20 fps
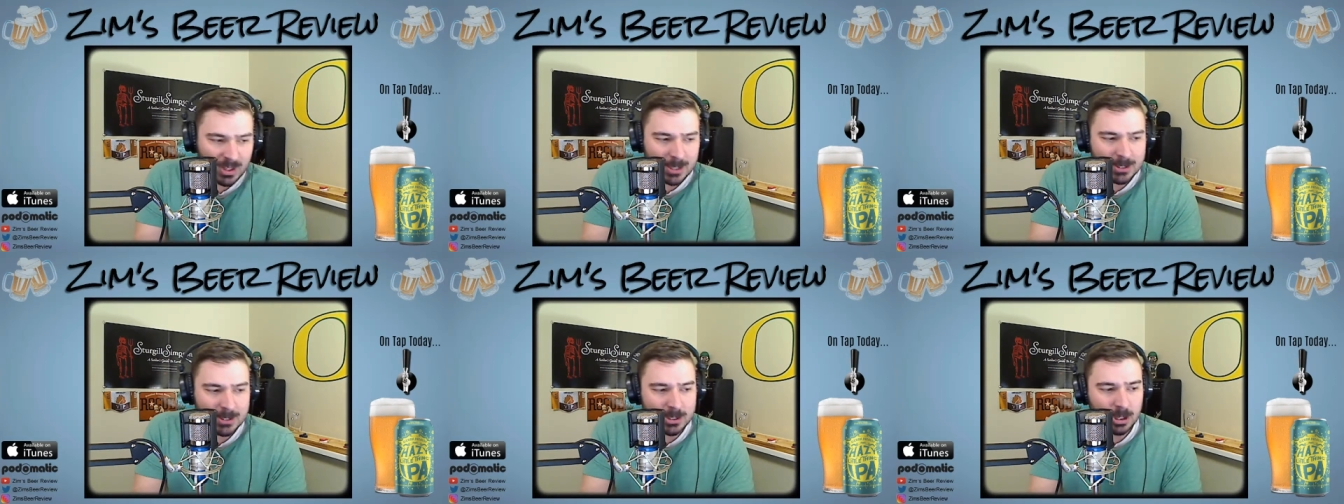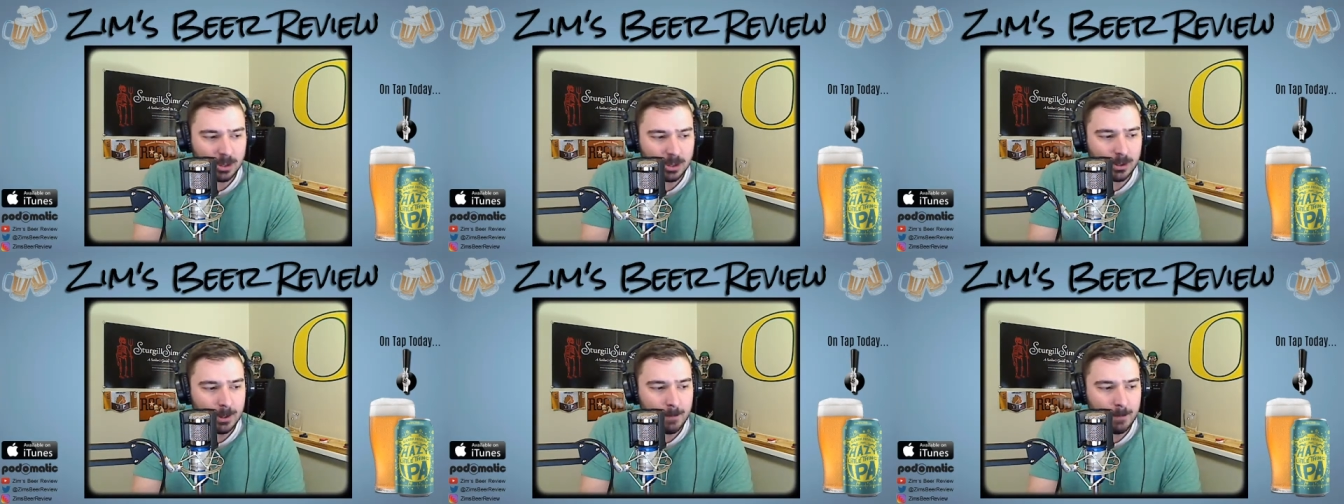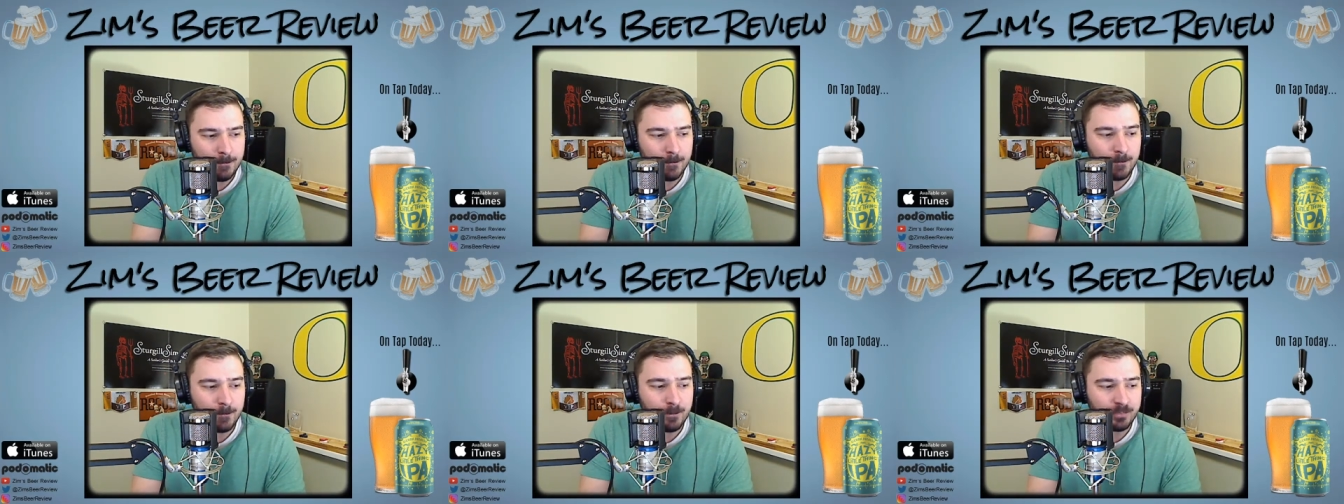So
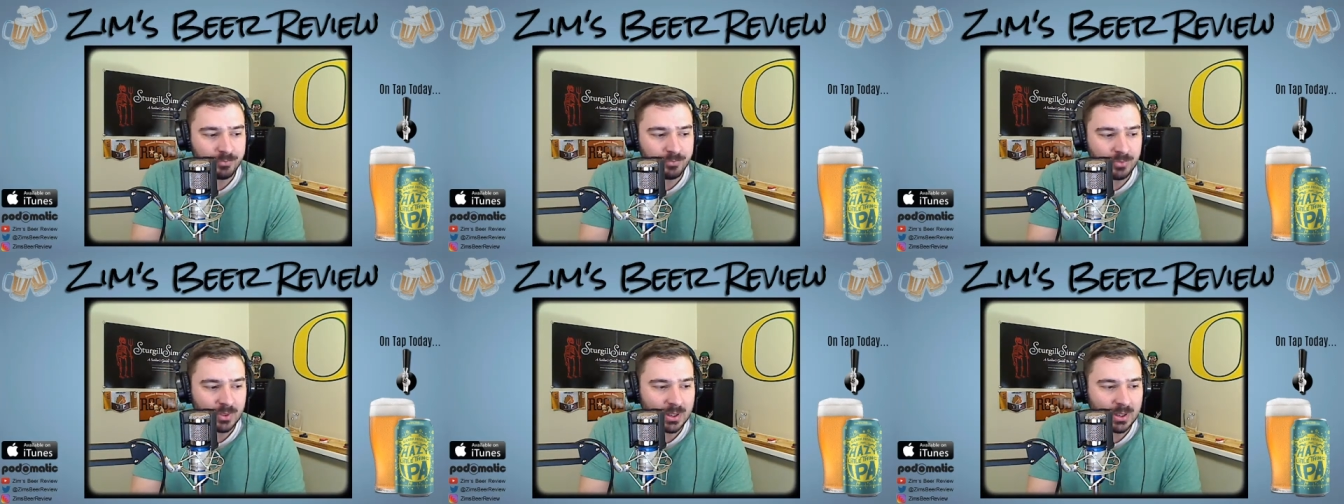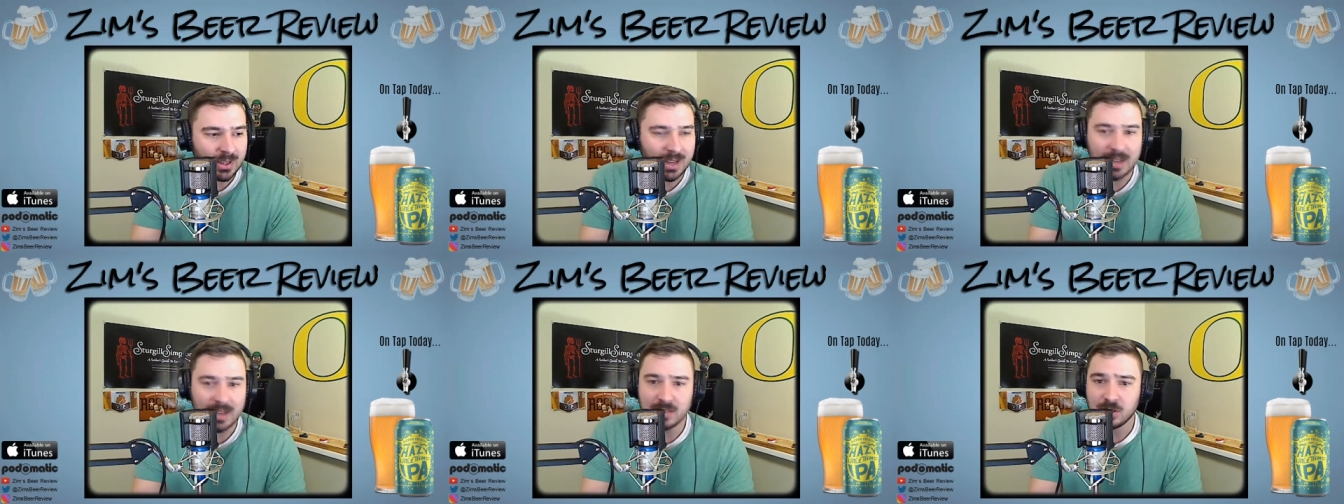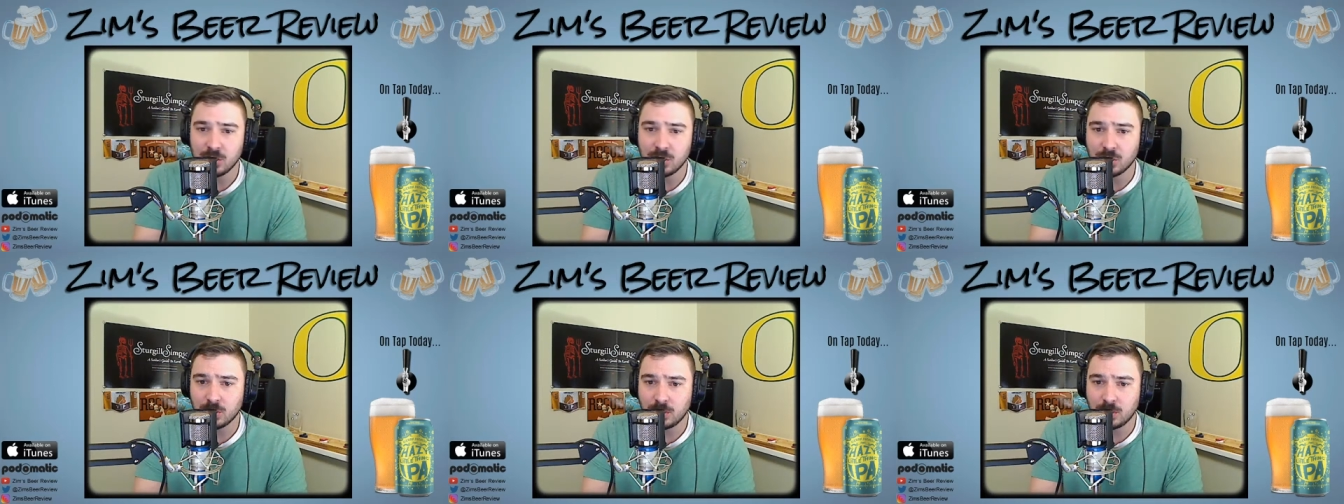
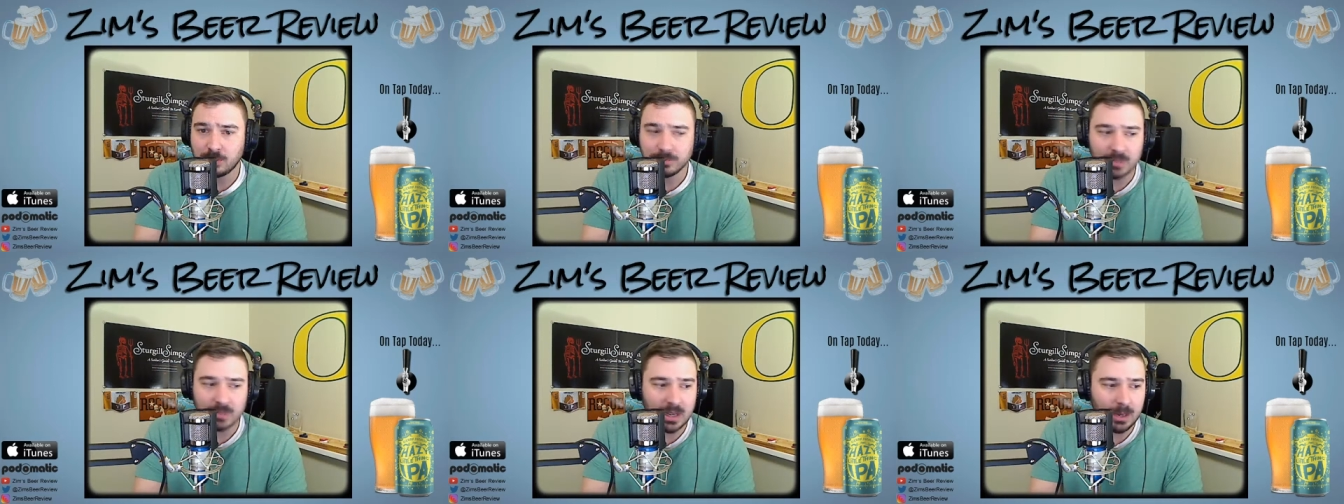as usual,